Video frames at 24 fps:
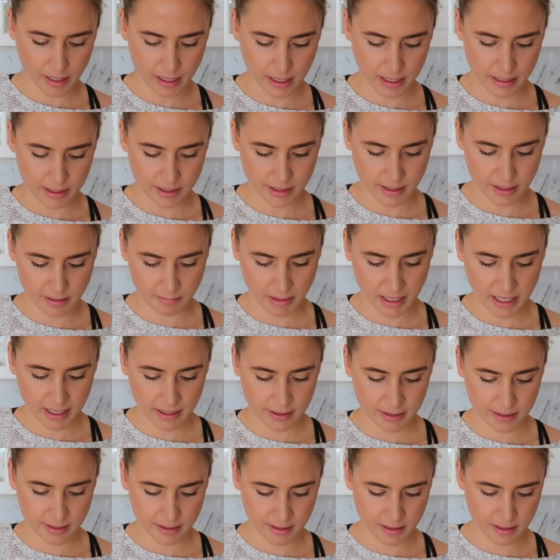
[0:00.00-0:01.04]
into the
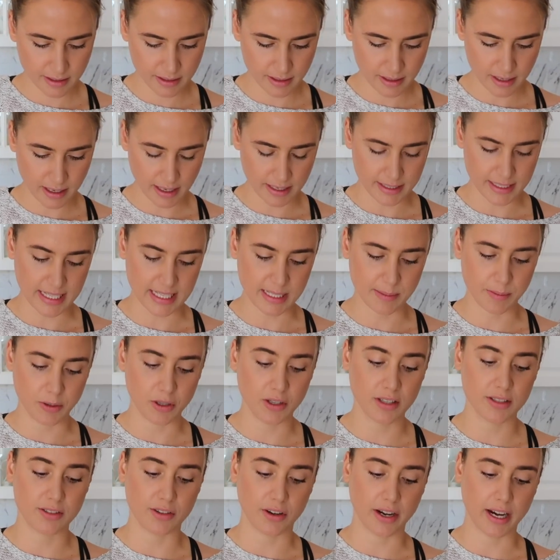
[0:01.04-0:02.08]
mix. A
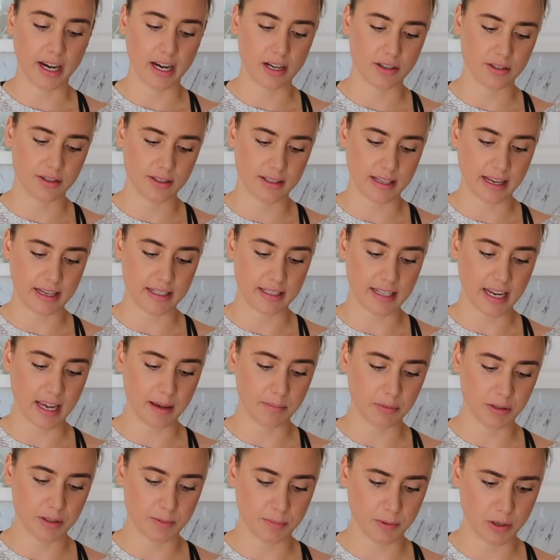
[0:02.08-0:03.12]
teaspoon, sorry, I should say a
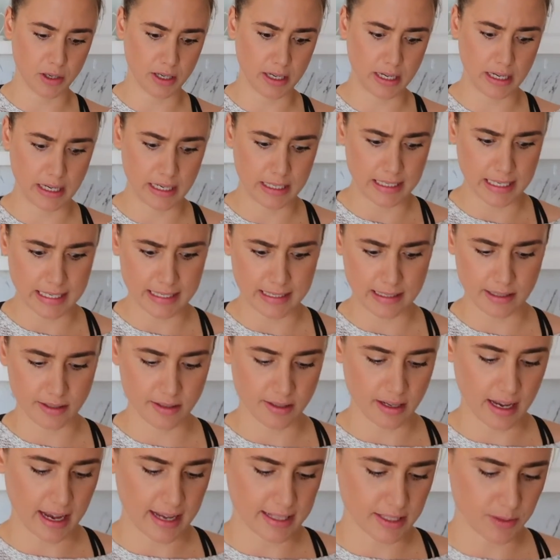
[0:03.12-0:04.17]
tablespoon, and a decent
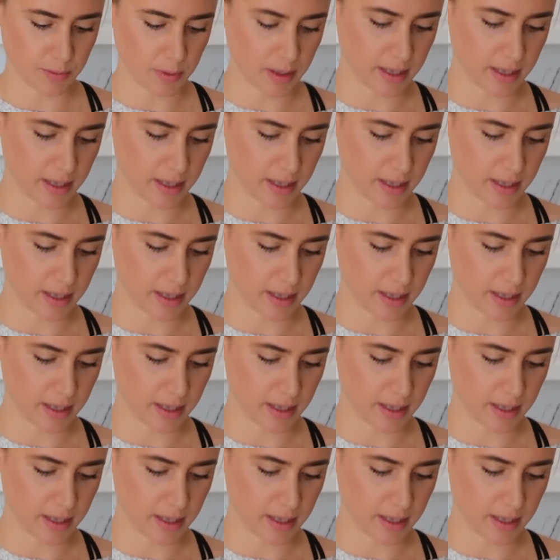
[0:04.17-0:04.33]
sized